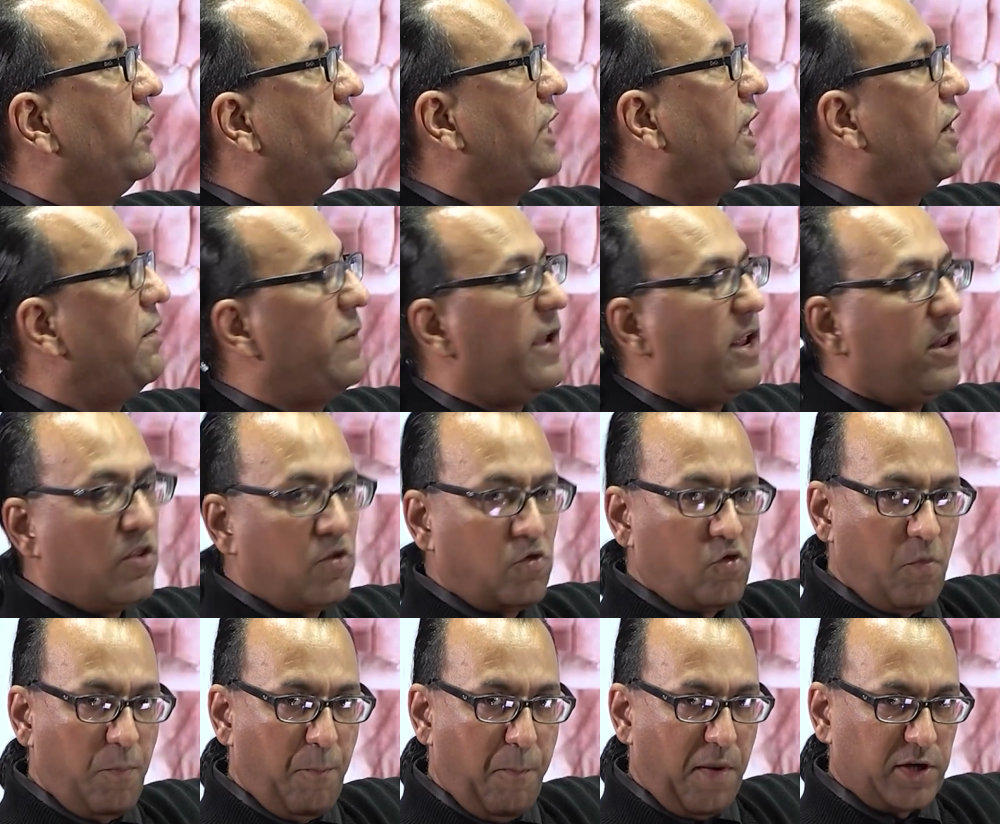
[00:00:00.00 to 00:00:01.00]
there will be
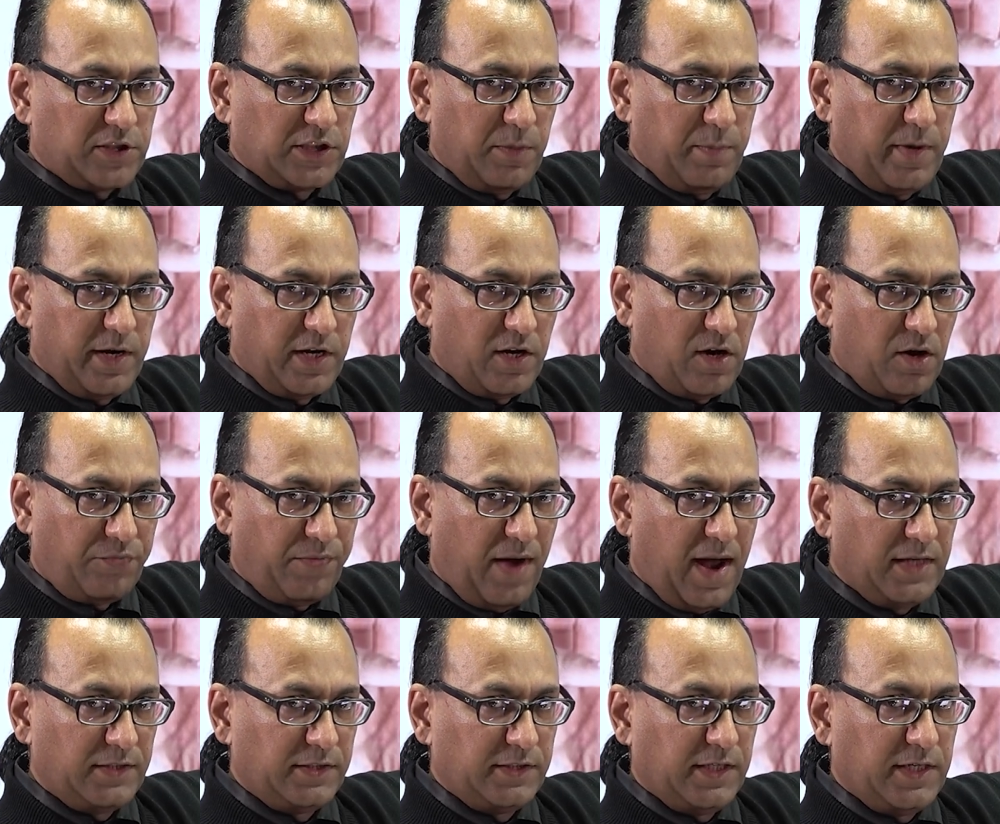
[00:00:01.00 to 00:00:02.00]
no possibility of
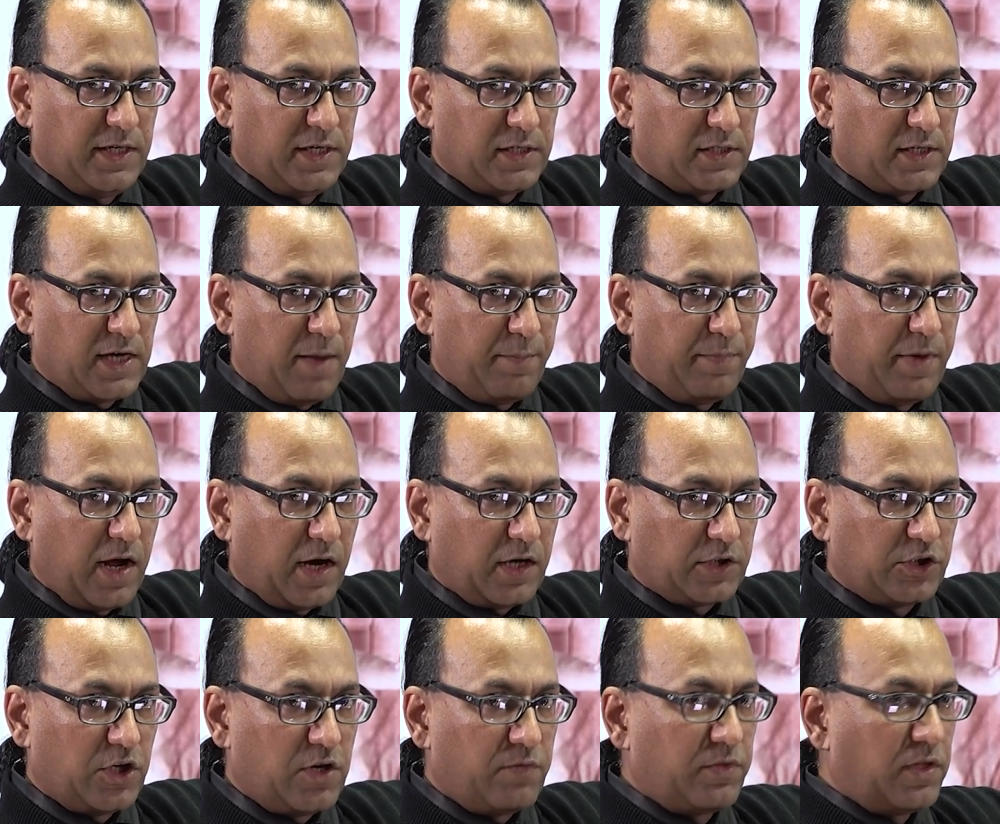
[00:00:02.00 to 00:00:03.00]
anterior
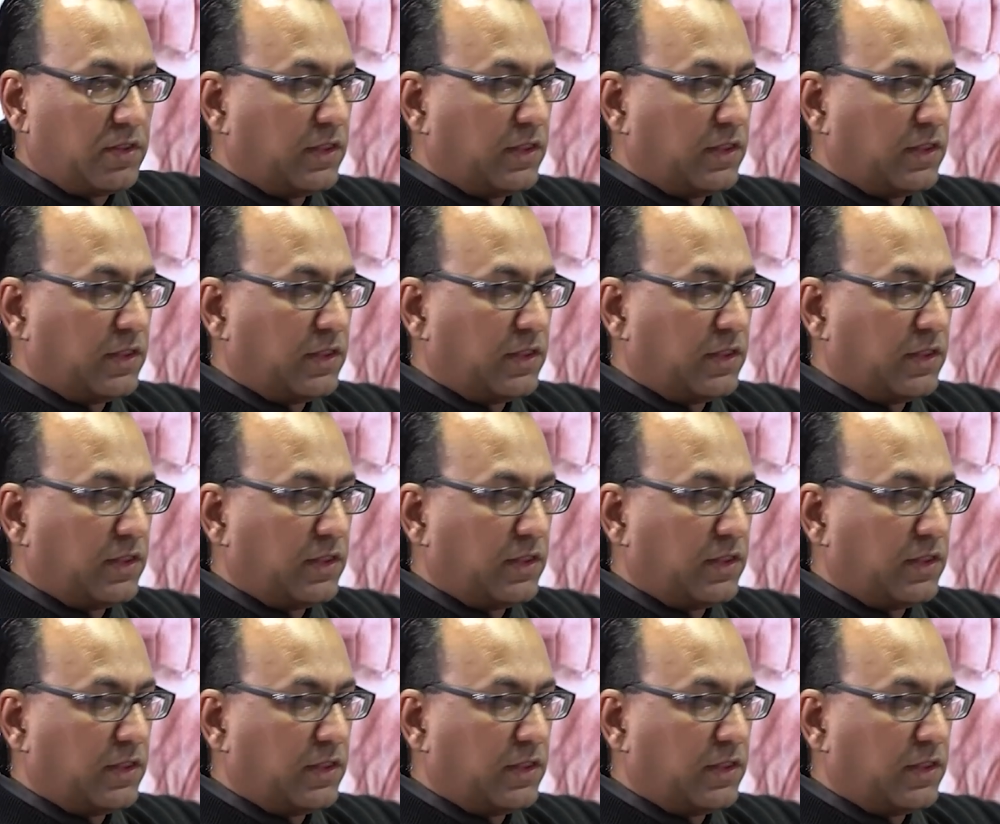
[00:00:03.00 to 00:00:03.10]
abduction of the